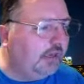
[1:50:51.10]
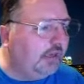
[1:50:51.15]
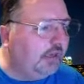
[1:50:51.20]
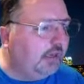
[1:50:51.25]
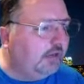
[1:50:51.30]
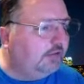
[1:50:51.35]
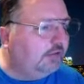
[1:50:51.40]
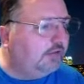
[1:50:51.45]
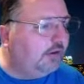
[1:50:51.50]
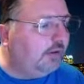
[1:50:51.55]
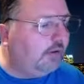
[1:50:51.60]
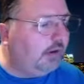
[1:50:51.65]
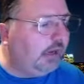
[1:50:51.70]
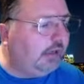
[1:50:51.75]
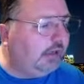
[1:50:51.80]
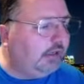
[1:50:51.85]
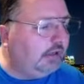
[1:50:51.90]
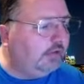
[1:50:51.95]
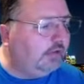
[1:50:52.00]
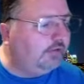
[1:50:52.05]
So
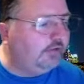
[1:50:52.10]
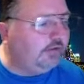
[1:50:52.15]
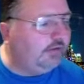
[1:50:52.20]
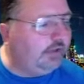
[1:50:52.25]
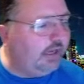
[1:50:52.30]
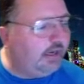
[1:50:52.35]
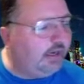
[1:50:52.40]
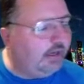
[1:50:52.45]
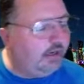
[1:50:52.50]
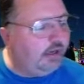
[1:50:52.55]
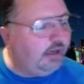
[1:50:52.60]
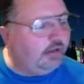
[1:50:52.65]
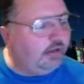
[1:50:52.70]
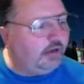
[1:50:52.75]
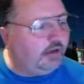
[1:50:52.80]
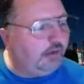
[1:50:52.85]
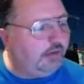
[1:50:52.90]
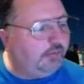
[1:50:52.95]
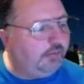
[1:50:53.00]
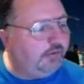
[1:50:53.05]
I'm going to get another
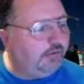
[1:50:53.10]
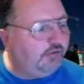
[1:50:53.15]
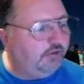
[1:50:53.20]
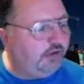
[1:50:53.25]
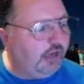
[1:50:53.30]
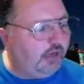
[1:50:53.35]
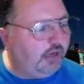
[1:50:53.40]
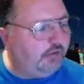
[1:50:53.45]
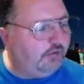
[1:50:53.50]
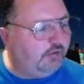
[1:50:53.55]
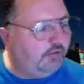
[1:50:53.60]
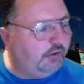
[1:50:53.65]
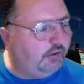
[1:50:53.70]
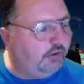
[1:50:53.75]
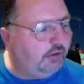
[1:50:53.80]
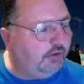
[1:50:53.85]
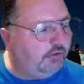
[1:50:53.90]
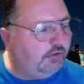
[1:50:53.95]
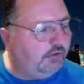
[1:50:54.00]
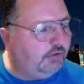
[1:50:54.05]
couple of channels
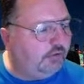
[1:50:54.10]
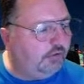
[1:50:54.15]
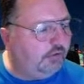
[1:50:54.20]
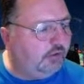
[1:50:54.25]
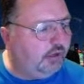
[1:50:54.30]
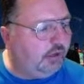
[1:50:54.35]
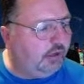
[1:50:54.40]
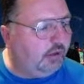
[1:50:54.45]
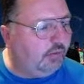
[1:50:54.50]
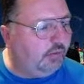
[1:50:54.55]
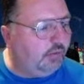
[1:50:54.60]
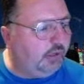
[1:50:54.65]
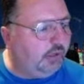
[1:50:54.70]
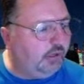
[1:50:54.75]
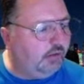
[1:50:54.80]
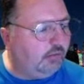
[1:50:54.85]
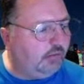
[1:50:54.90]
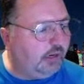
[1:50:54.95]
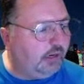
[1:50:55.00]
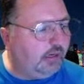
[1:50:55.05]
onto the
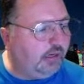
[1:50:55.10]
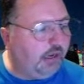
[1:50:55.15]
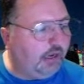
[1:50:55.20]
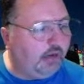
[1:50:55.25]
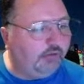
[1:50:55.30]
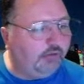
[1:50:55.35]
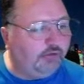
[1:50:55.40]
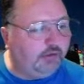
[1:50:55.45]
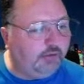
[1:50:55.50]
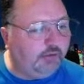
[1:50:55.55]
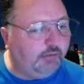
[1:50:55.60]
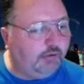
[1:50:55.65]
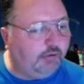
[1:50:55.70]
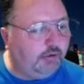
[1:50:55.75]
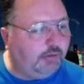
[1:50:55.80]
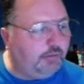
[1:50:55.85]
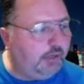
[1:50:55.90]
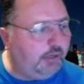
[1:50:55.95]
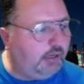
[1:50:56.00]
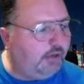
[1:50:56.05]
wheel right now. Team
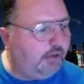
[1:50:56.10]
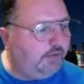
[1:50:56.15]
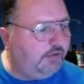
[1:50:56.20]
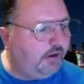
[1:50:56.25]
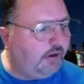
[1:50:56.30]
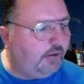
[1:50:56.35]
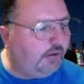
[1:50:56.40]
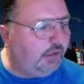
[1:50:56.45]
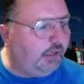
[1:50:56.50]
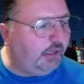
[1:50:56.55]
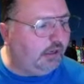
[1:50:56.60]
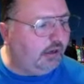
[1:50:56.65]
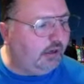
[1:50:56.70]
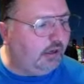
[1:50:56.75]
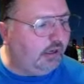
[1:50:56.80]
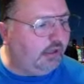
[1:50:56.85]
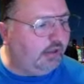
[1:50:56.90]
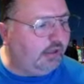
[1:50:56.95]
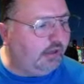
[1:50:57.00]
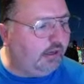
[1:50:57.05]
Goodman is already
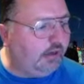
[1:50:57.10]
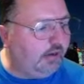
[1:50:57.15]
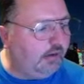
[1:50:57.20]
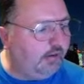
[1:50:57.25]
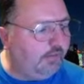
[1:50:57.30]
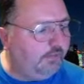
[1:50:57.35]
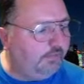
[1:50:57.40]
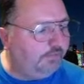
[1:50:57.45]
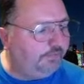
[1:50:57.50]
on there.